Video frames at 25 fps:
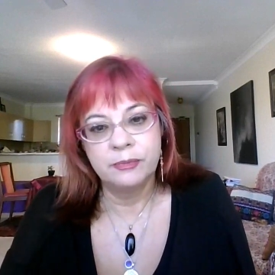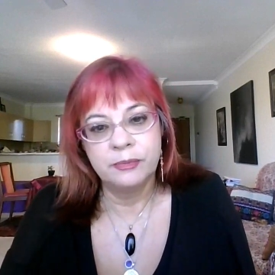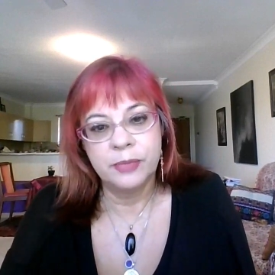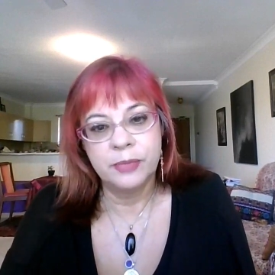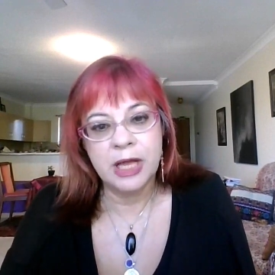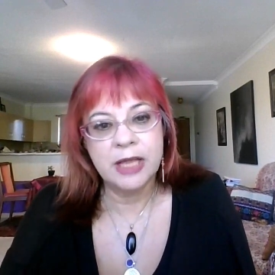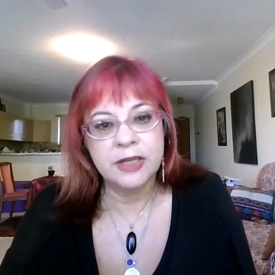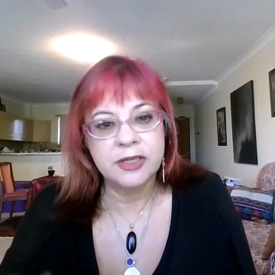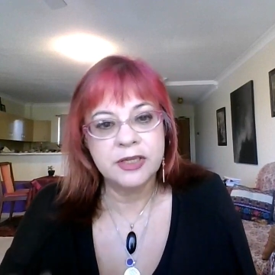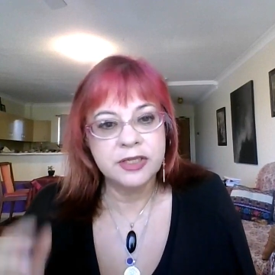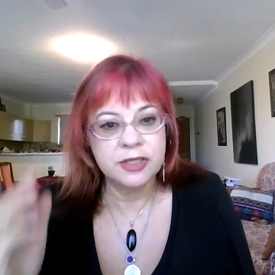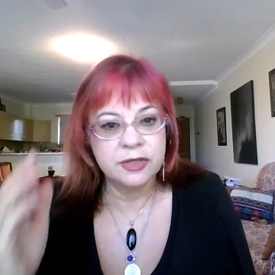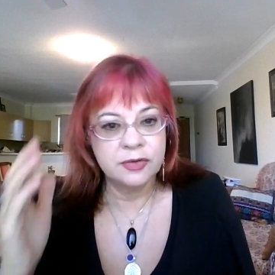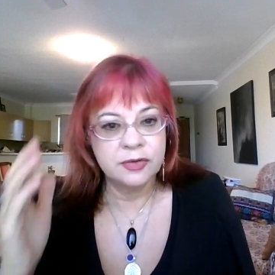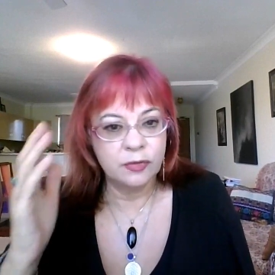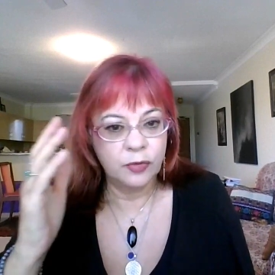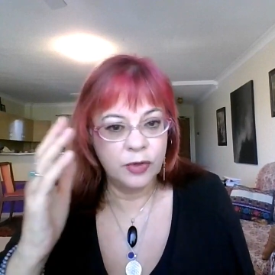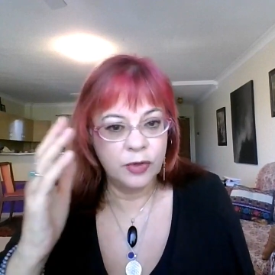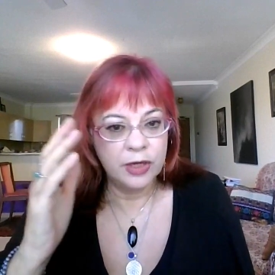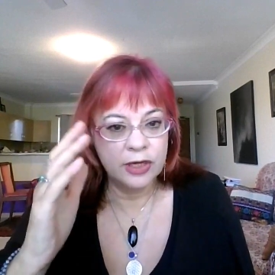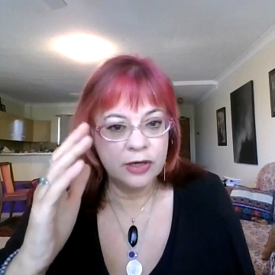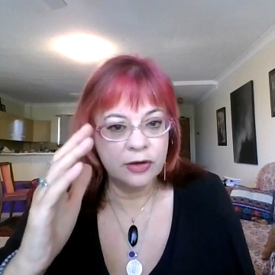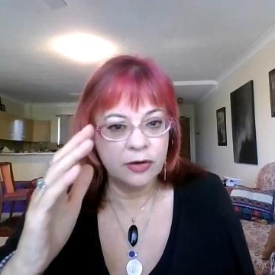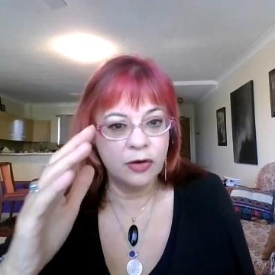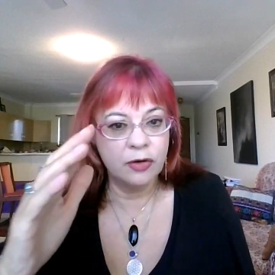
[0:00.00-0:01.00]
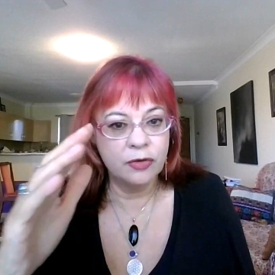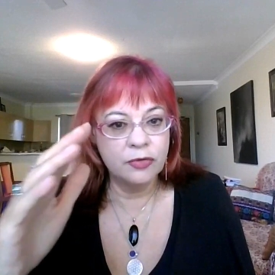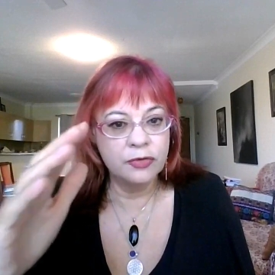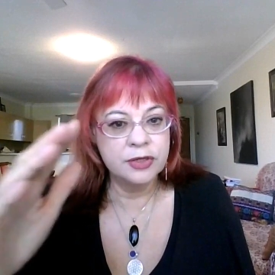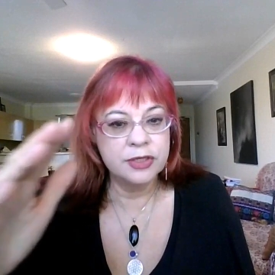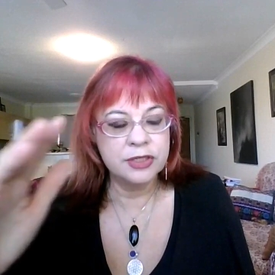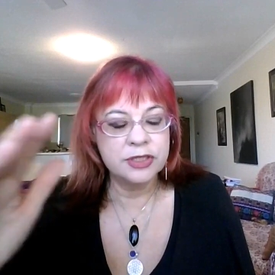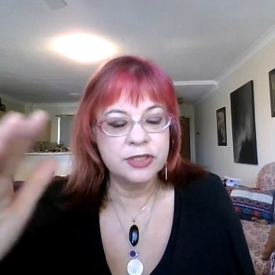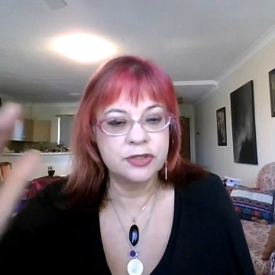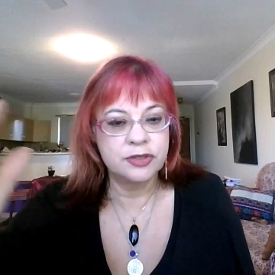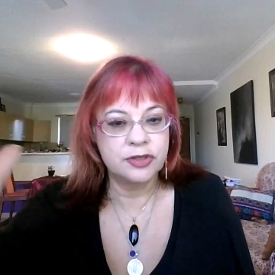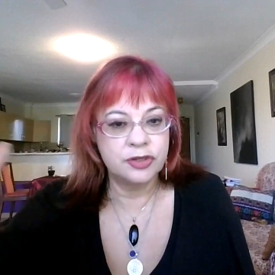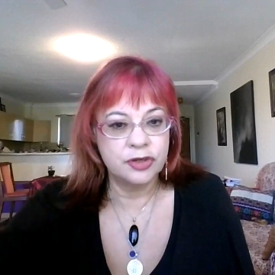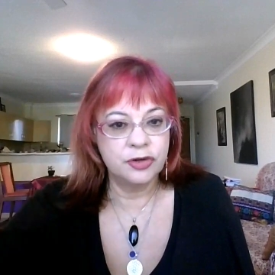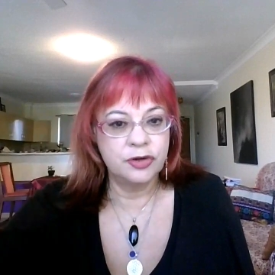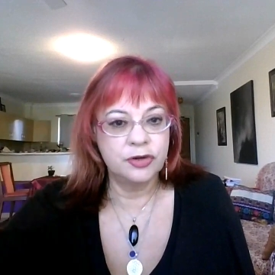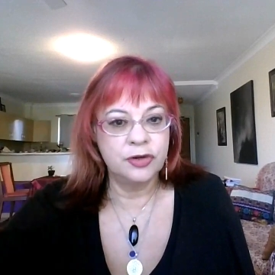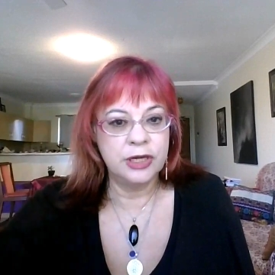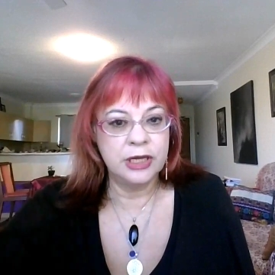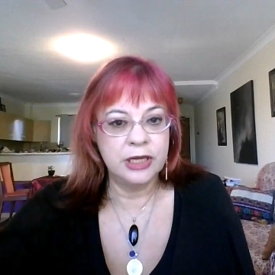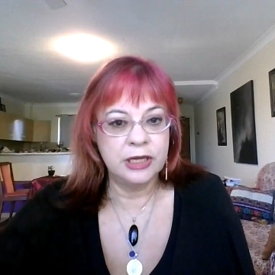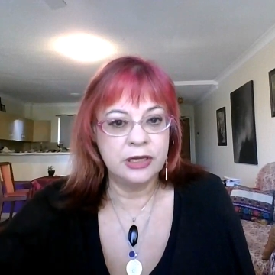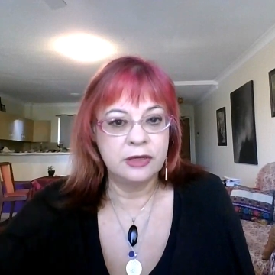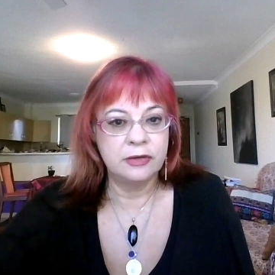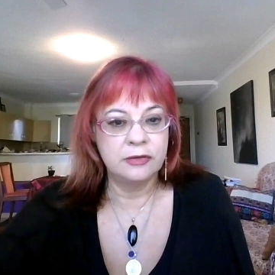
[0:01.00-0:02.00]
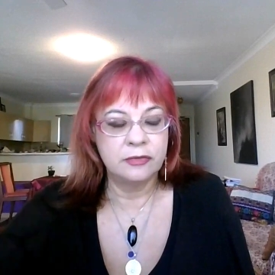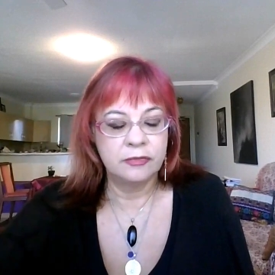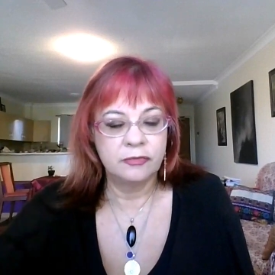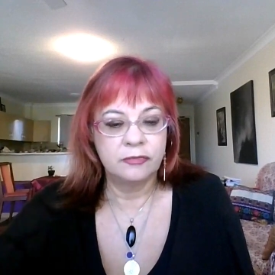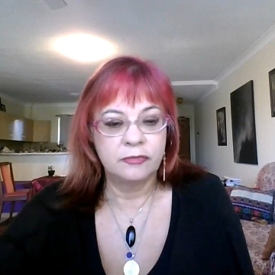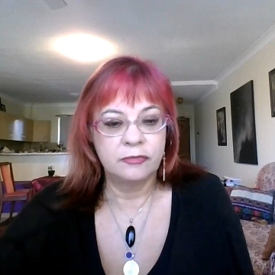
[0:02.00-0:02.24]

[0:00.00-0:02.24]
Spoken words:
But we're on this journey,